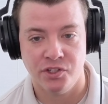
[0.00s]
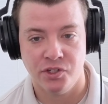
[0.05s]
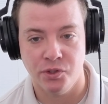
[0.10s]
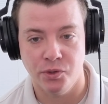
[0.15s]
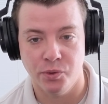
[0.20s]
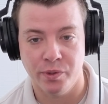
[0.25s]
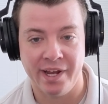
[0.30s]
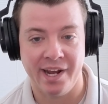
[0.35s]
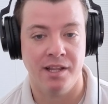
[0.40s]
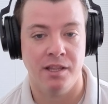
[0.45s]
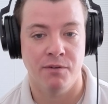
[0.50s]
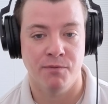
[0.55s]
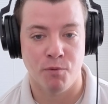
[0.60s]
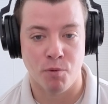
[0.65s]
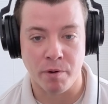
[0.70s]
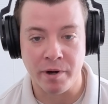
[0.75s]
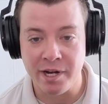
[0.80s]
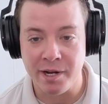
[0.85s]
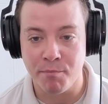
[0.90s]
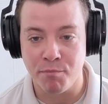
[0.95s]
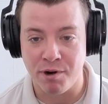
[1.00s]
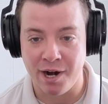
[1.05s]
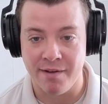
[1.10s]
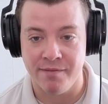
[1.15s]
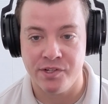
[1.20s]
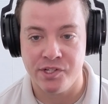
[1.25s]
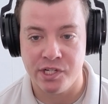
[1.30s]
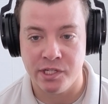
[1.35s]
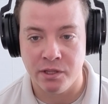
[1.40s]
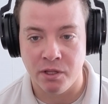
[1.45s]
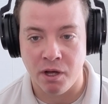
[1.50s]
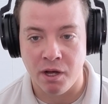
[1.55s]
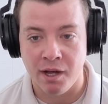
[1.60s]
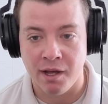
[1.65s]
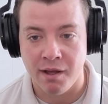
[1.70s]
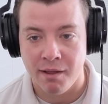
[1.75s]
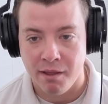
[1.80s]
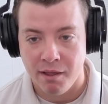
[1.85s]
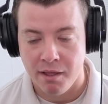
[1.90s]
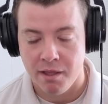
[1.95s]
to Californian privacy
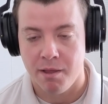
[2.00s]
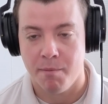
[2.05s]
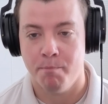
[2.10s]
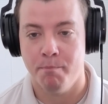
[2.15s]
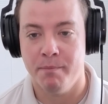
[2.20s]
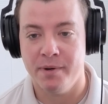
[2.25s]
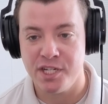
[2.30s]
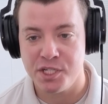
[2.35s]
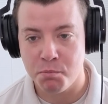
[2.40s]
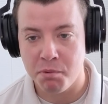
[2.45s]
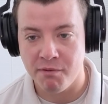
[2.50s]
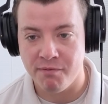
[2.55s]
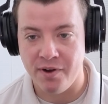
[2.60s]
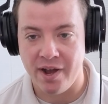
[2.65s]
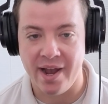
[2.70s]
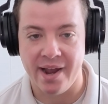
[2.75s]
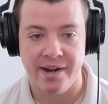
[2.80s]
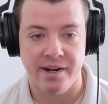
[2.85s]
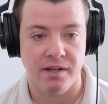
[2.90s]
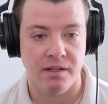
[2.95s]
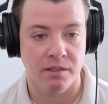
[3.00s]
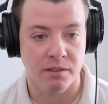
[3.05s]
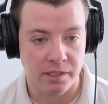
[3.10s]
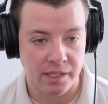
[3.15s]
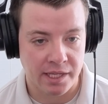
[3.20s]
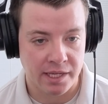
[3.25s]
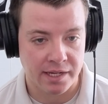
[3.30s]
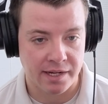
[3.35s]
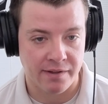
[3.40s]
law must provide a link on